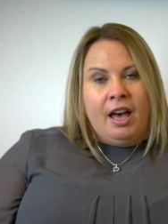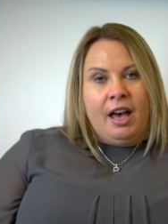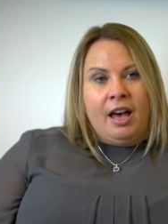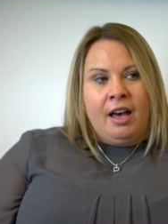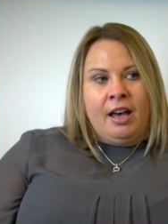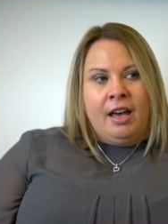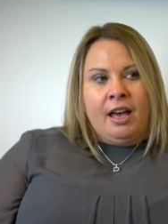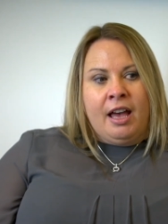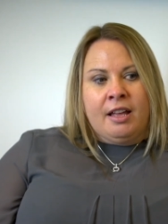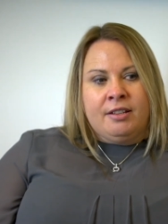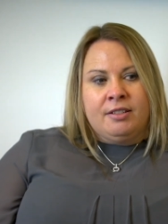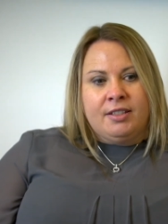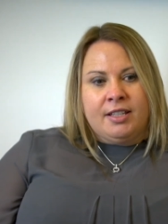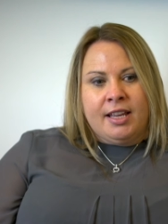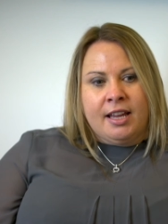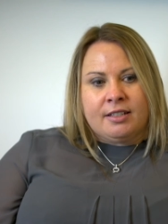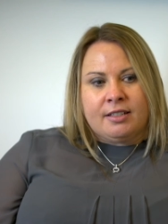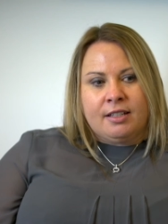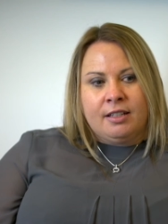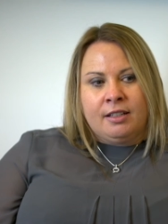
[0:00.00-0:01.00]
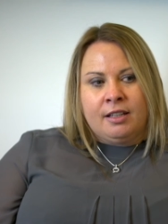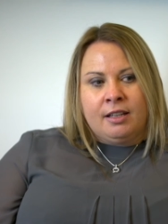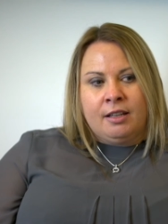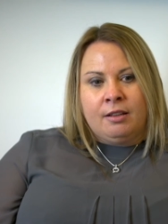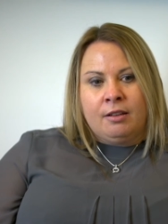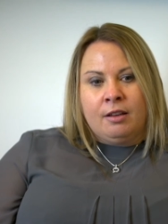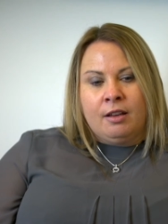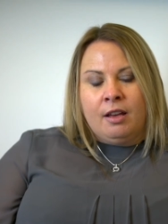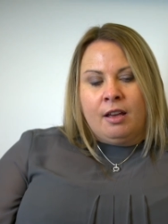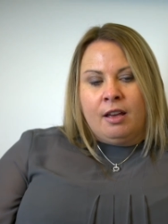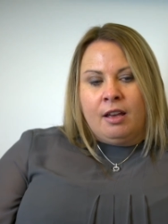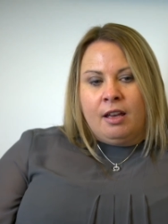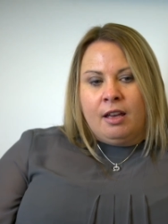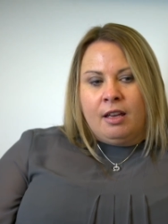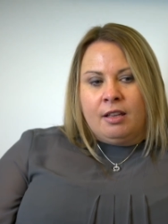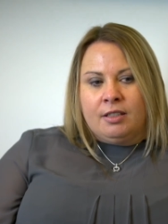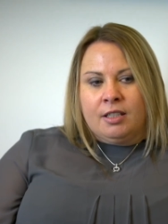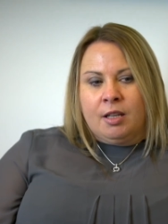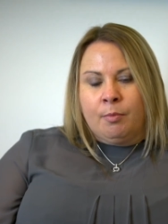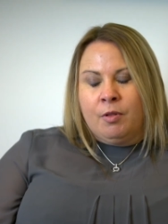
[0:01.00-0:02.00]
And certainly
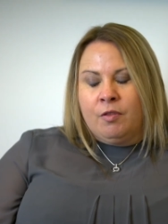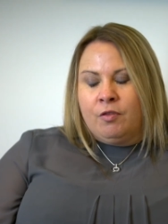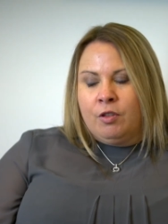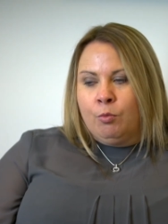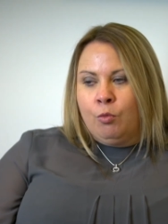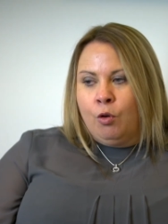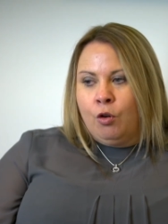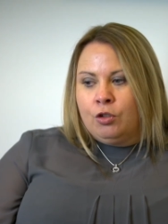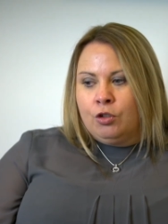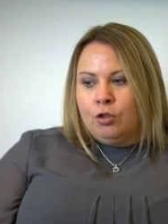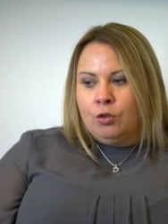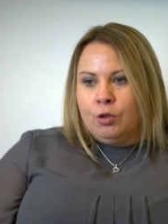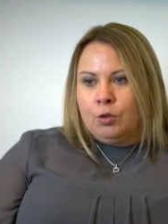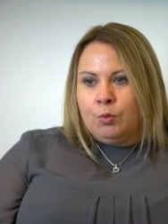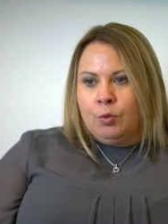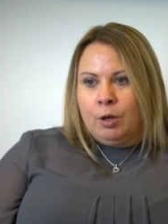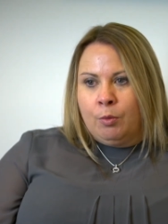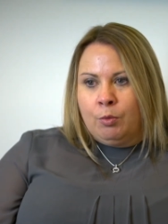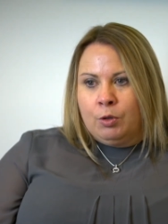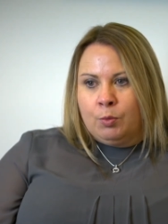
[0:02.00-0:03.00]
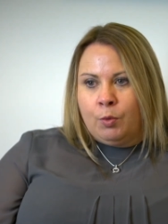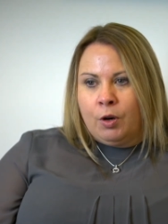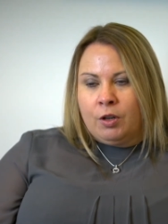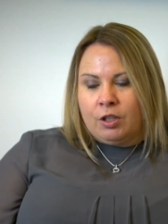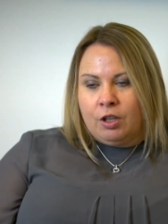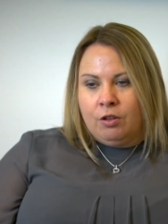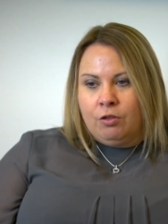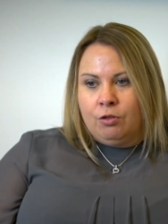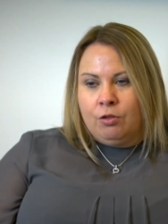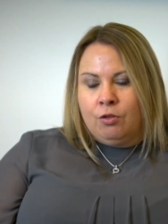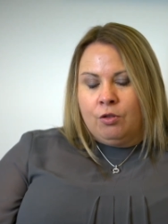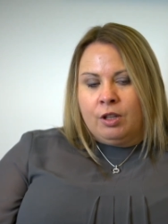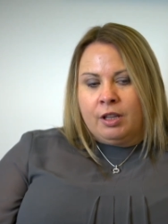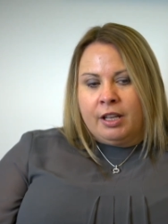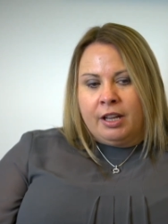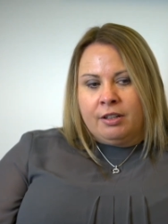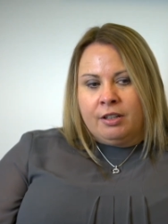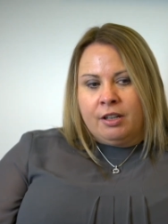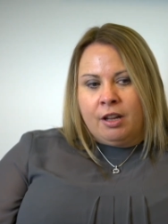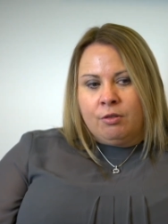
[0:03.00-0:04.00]
some of the modules when I was working through the
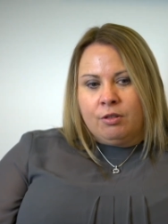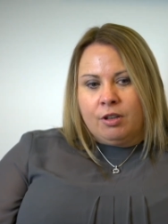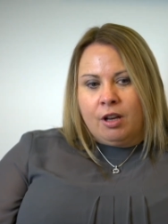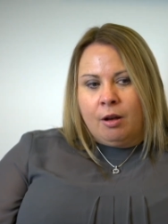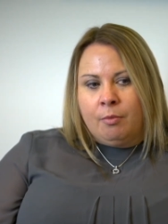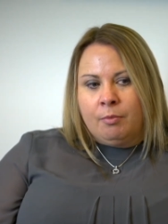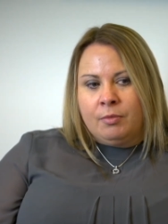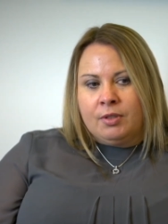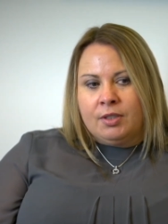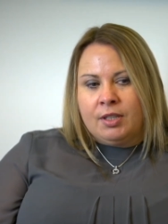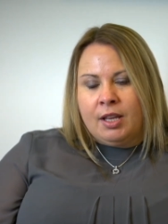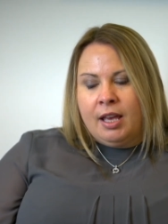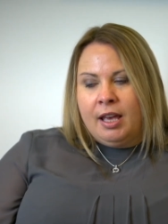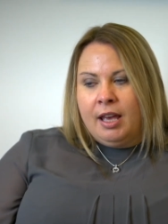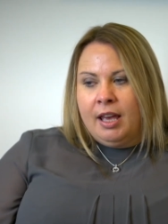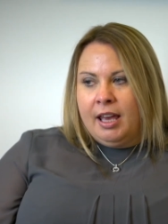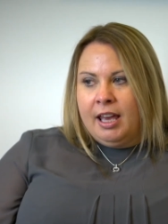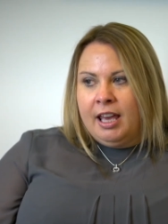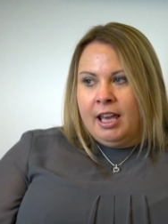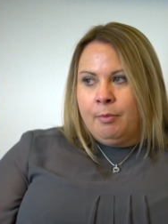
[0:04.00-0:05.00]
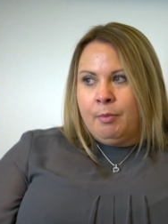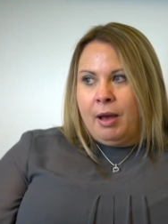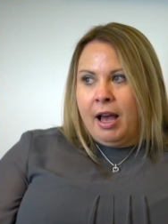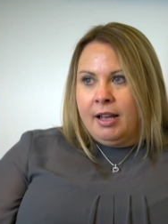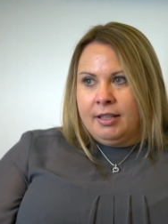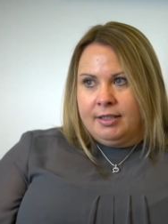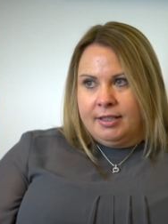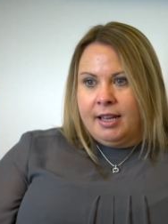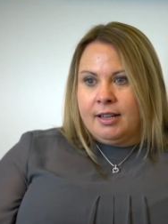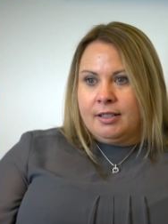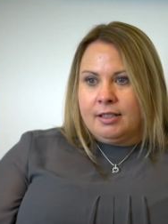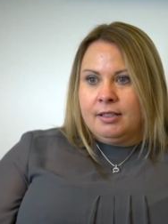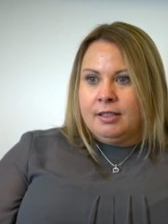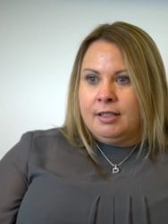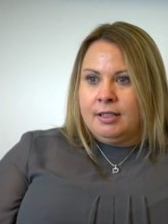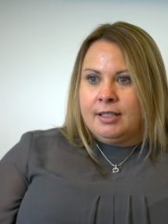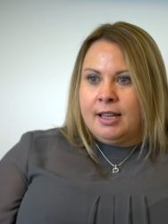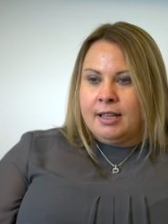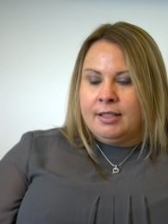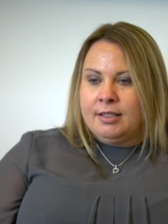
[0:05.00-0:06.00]
learning outcomes, I
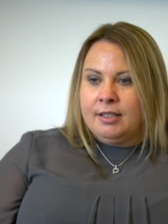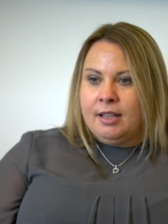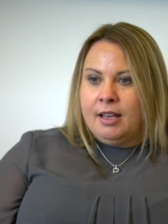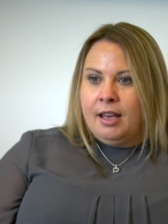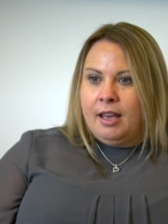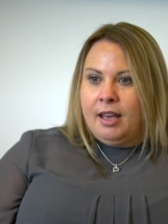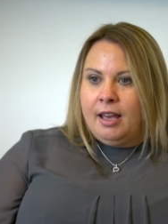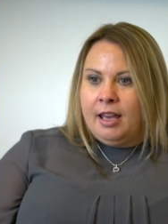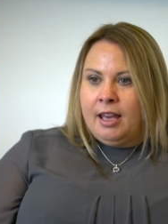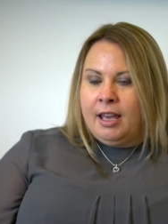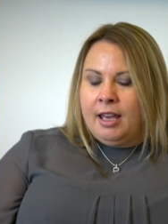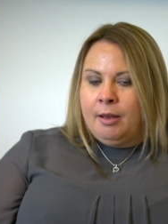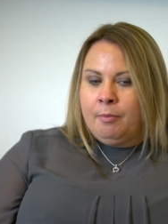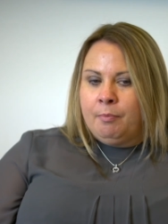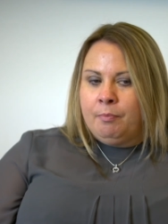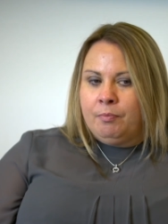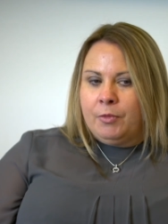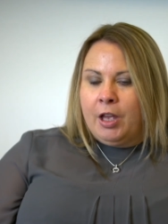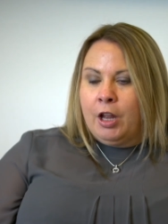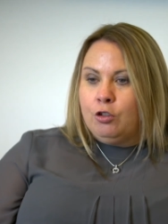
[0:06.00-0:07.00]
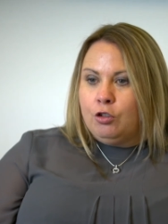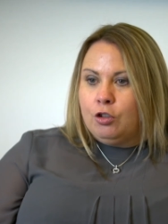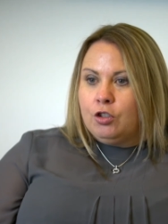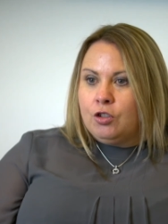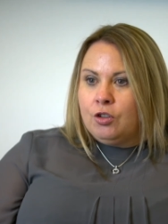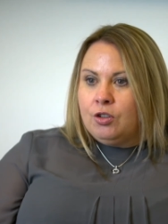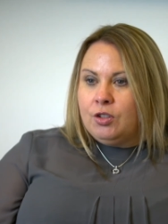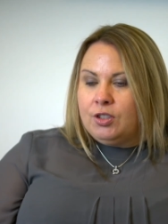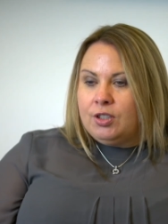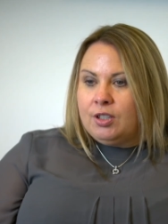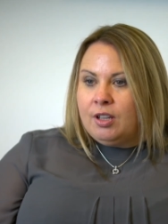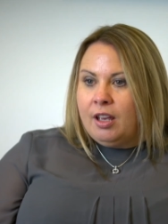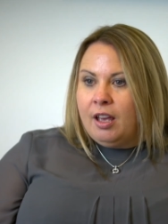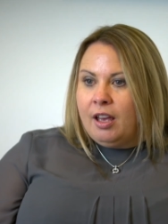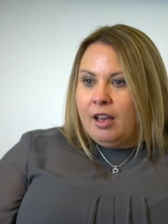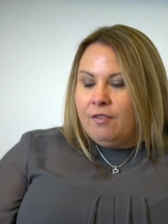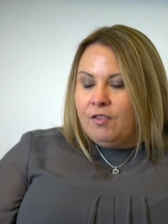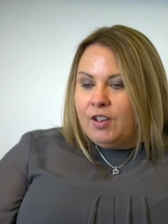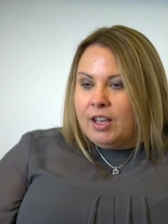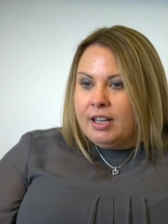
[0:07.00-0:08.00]
certainly did introduce
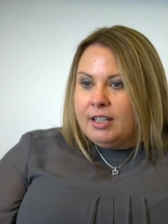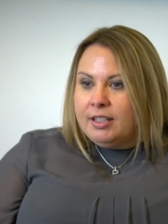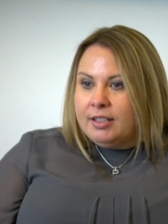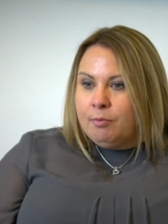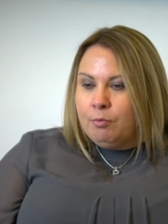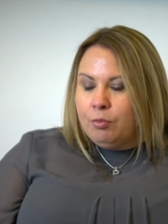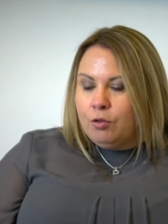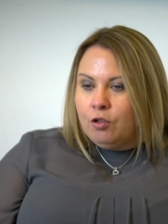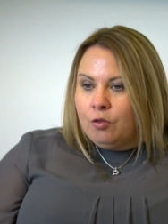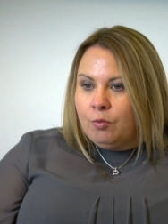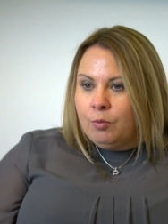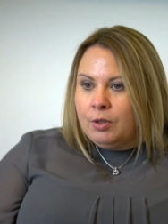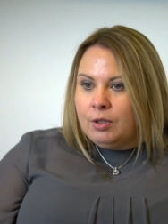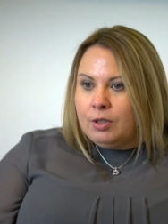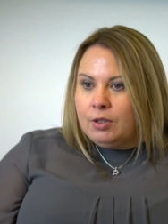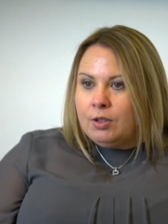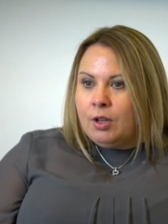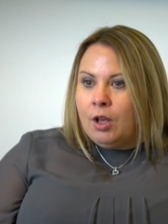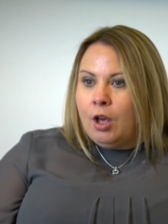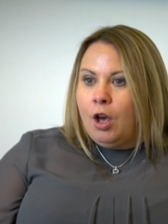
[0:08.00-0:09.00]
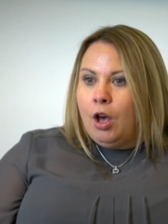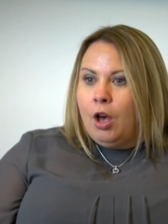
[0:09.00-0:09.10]
various improvements